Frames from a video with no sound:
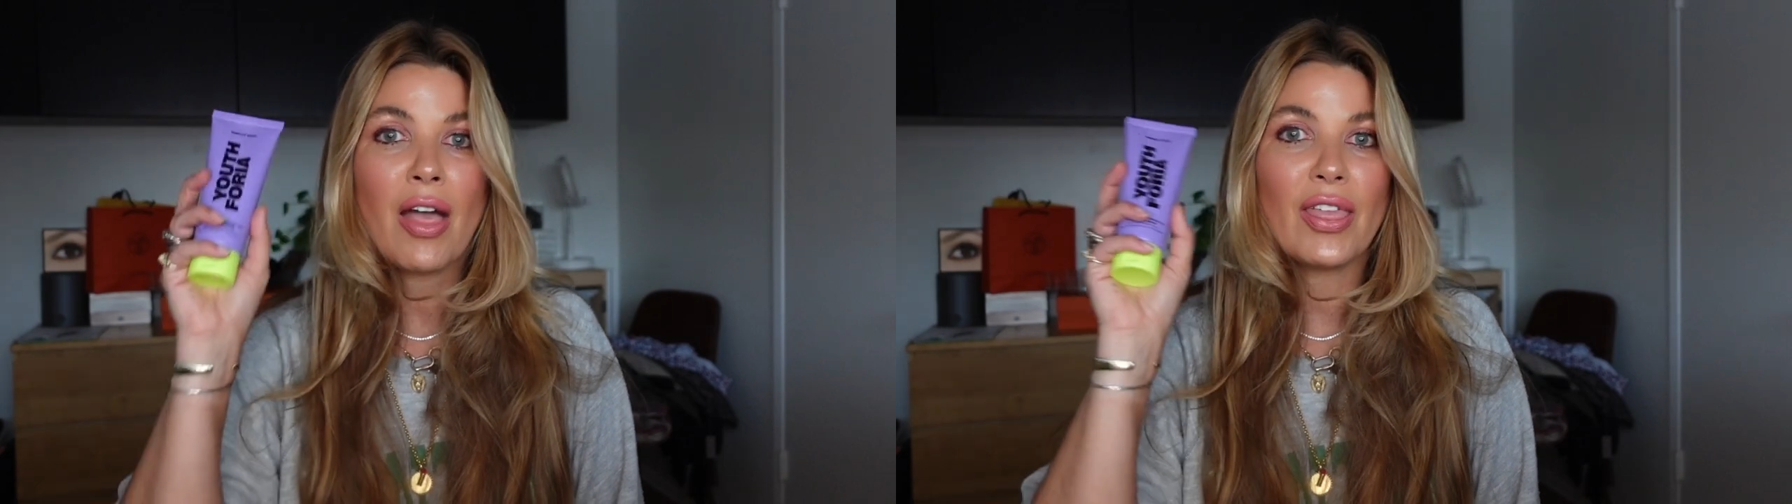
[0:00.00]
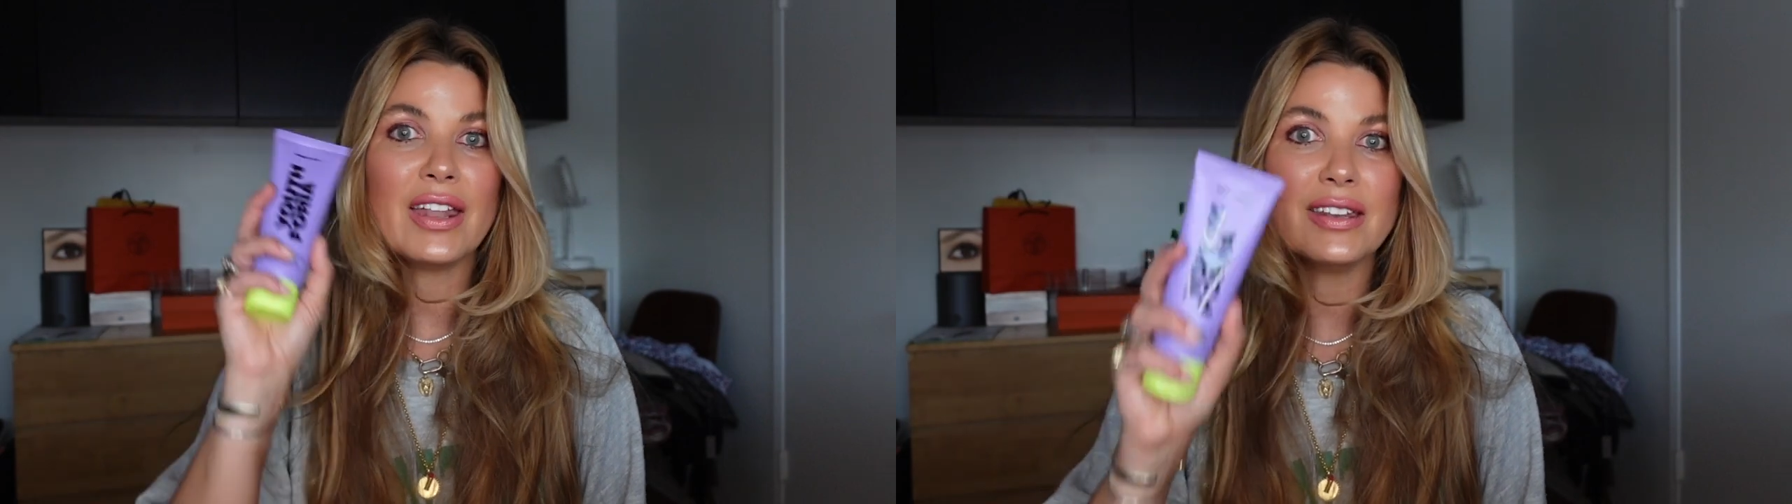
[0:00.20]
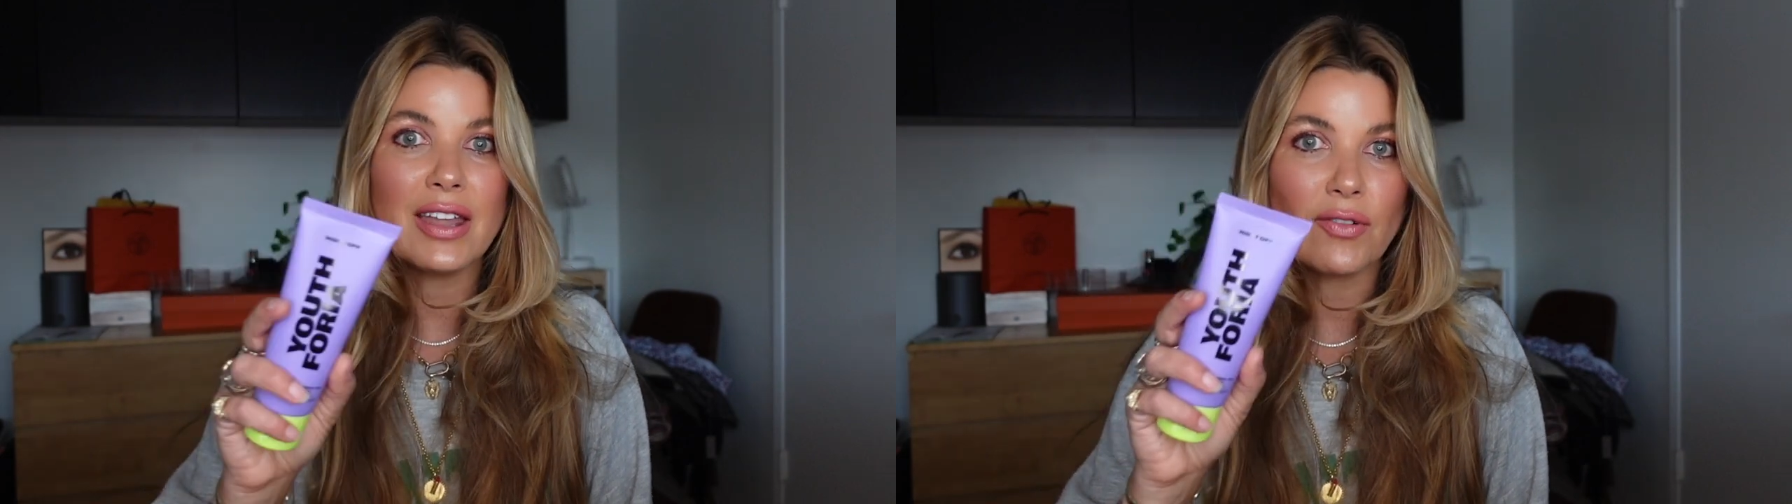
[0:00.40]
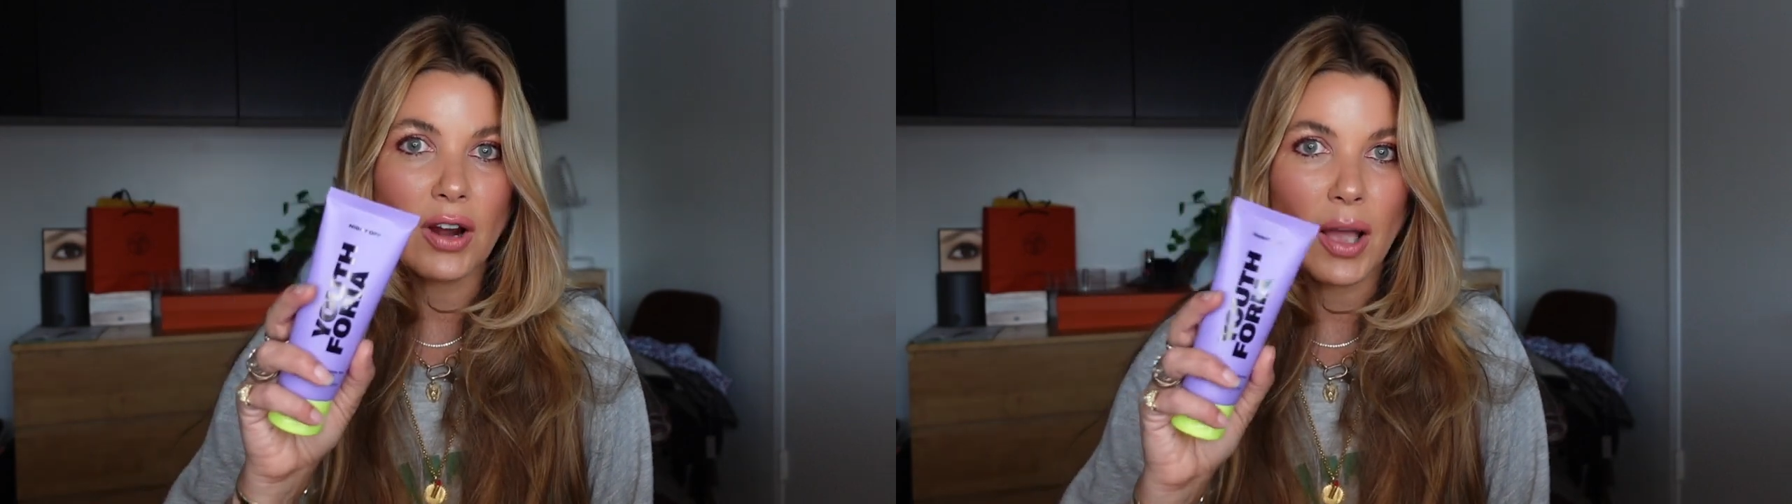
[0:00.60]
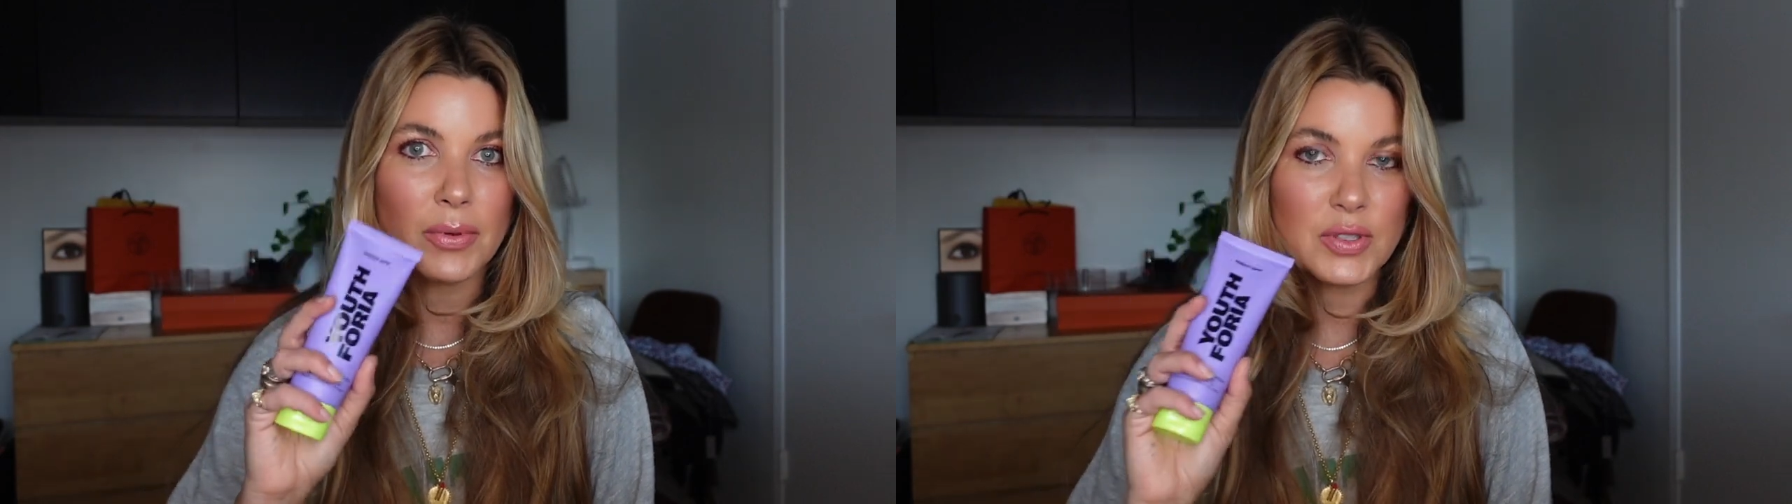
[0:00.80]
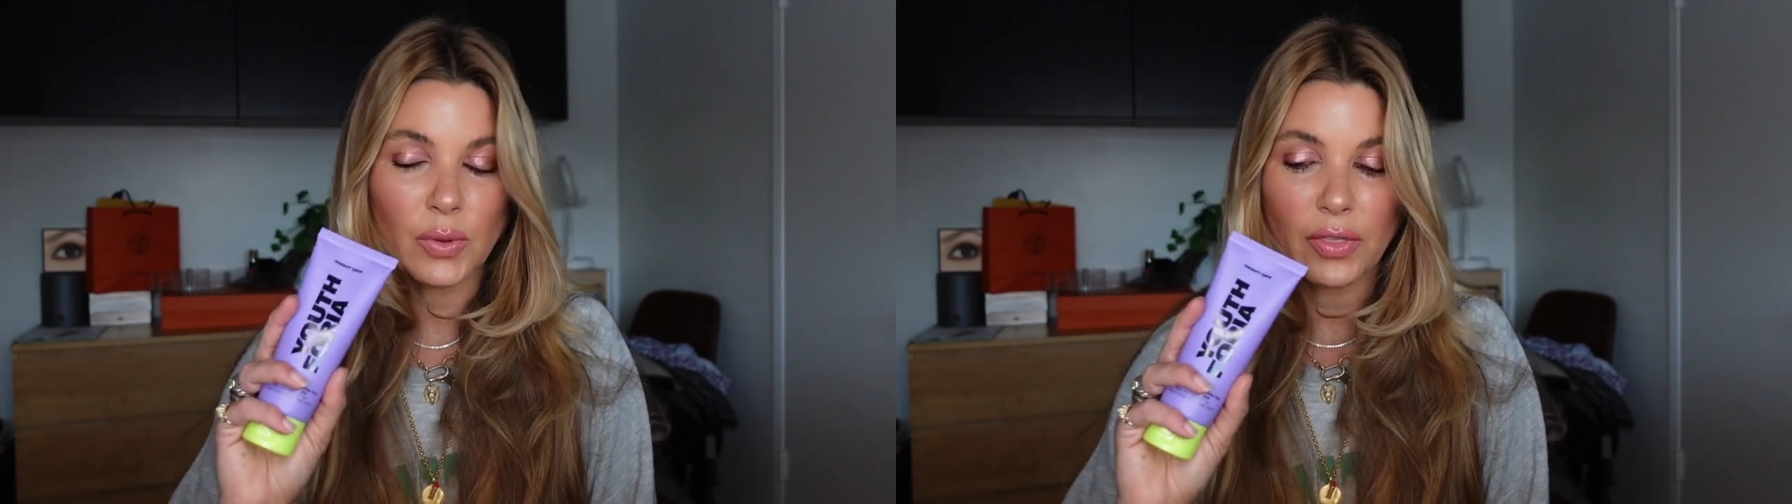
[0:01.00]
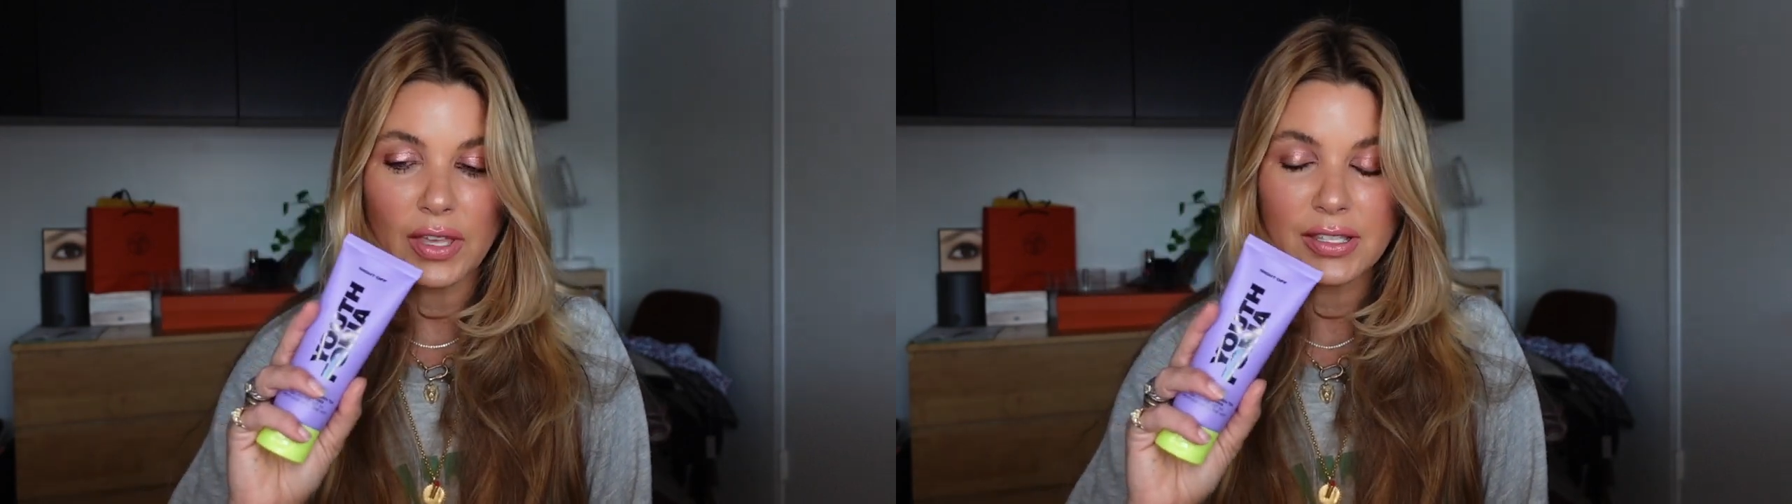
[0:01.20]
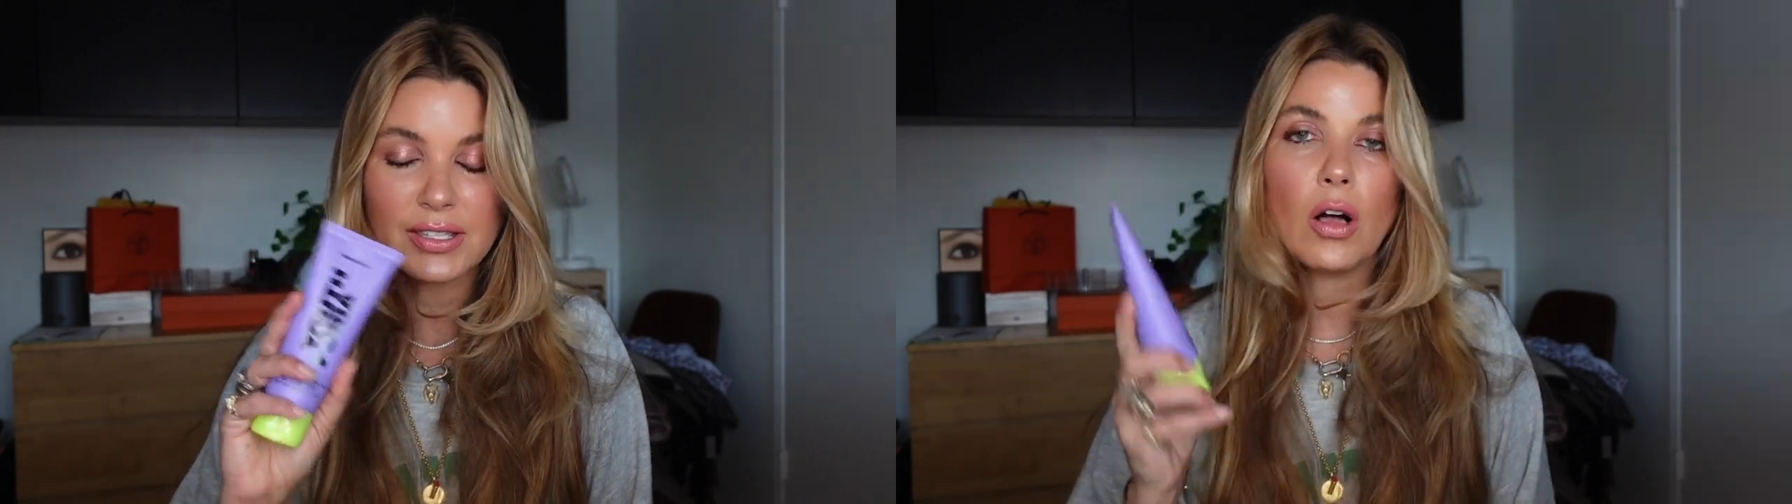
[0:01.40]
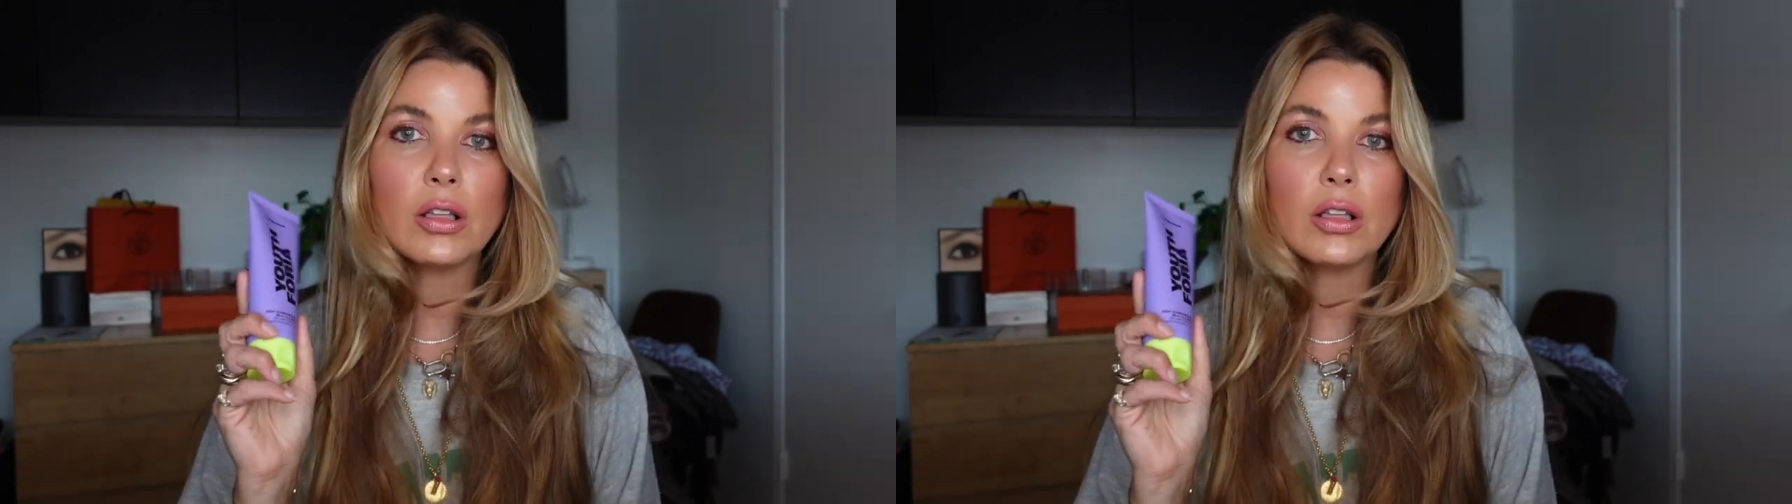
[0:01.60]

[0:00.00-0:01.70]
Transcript: That never happens with this.